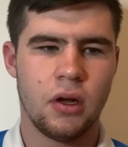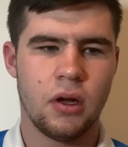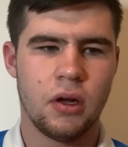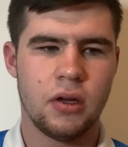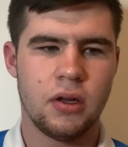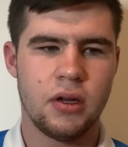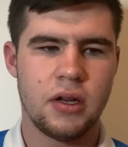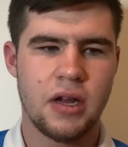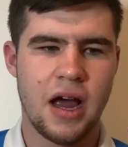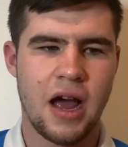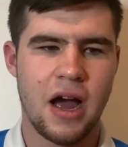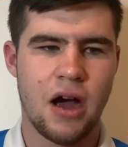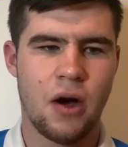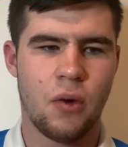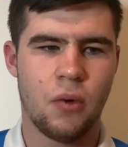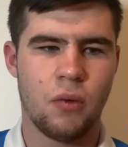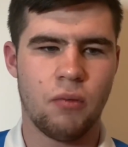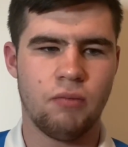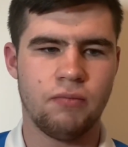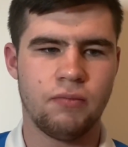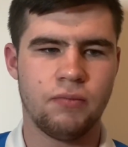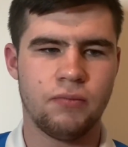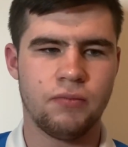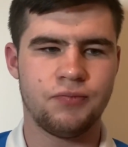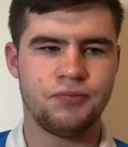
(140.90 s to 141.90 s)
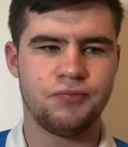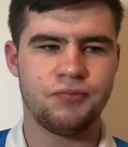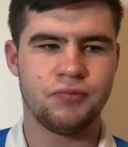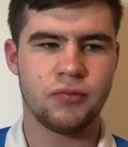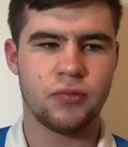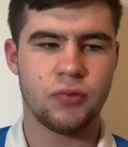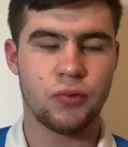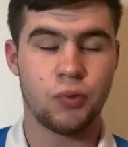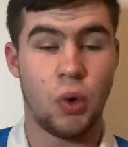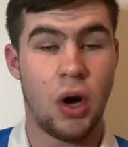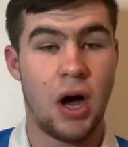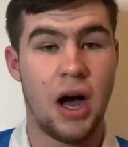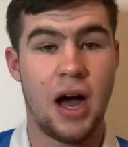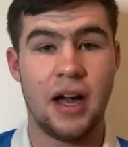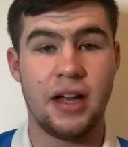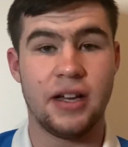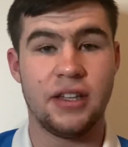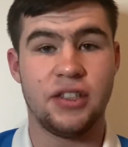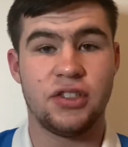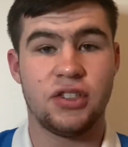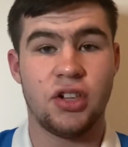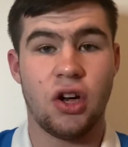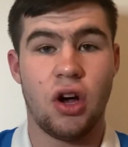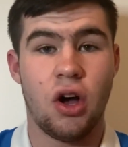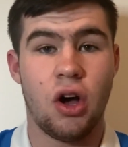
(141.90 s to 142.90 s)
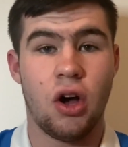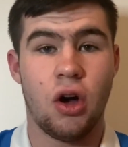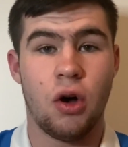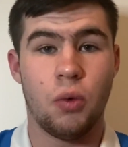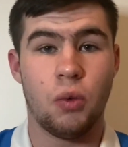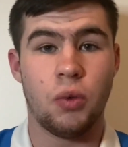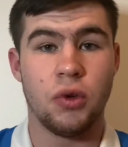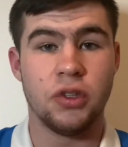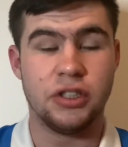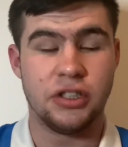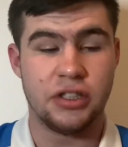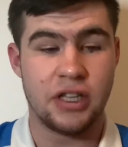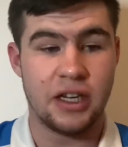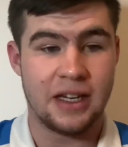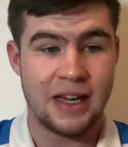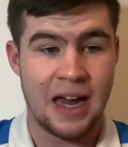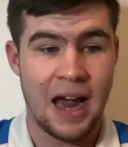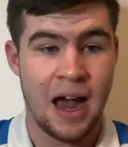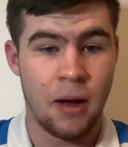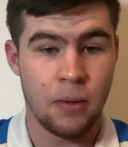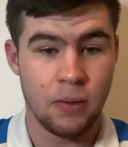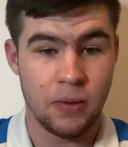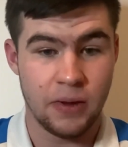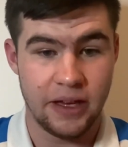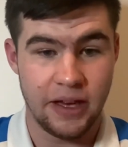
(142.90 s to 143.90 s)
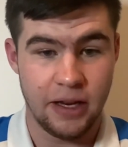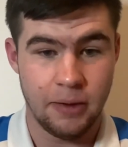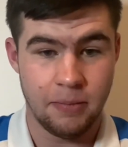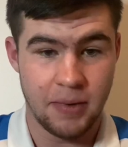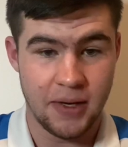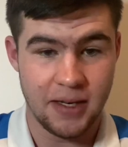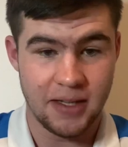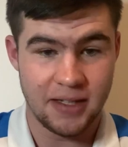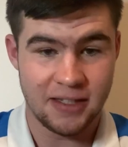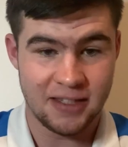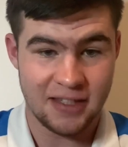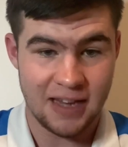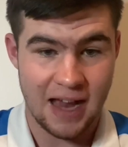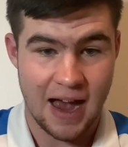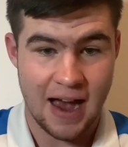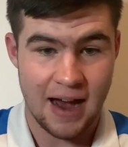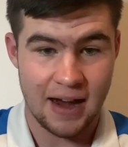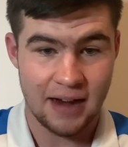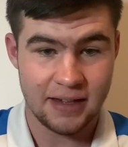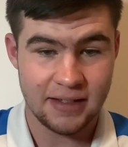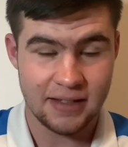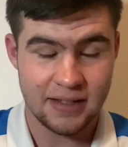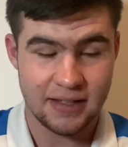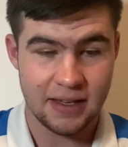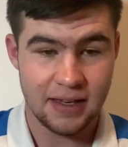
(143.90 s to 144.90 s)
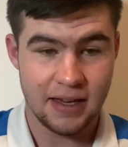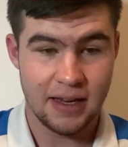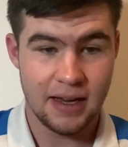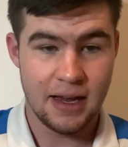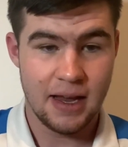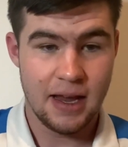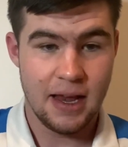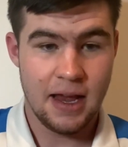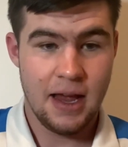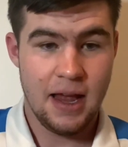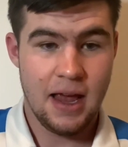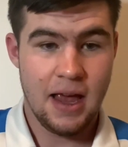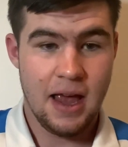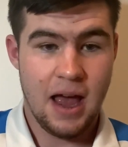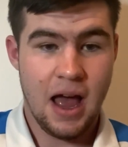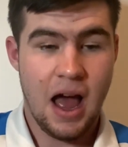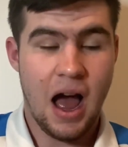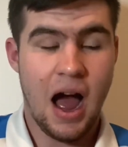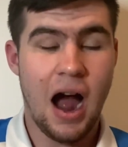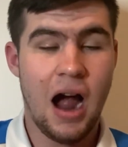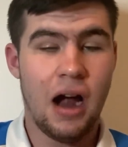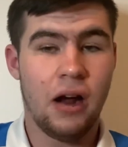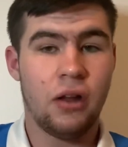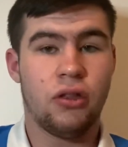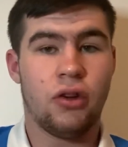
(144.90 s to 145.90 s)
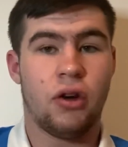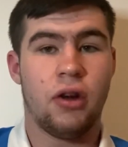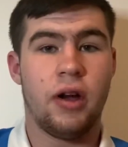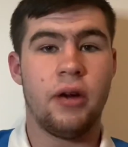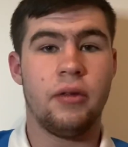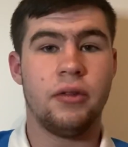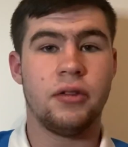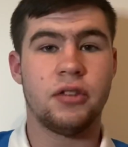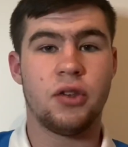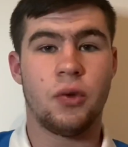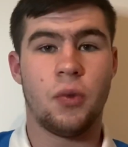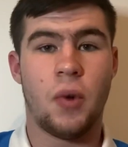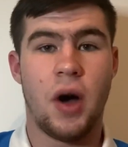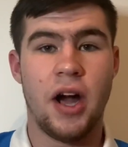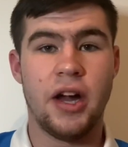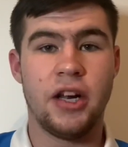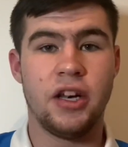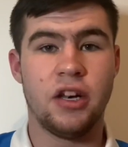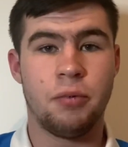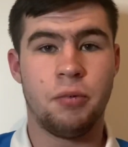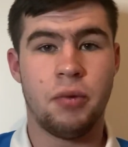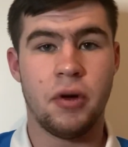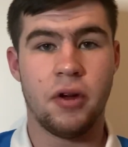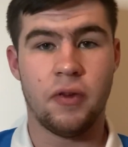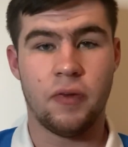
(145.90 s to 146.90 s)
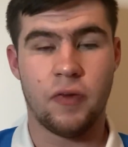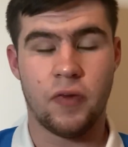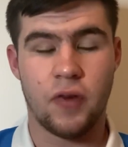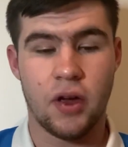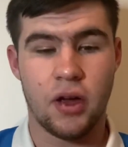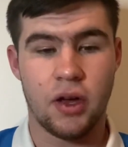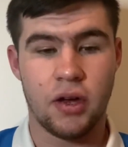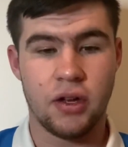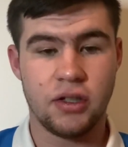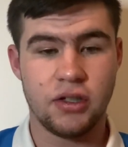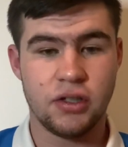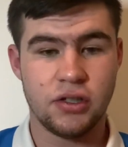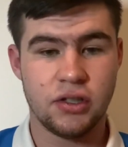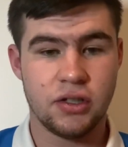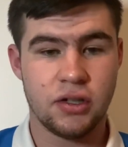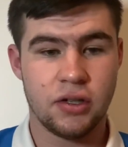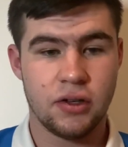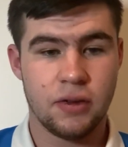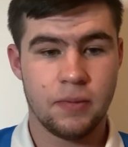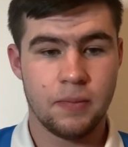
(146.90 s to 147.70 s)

Now, what I saw was that Cowley had been sacked. I thought it was a wind-up at first.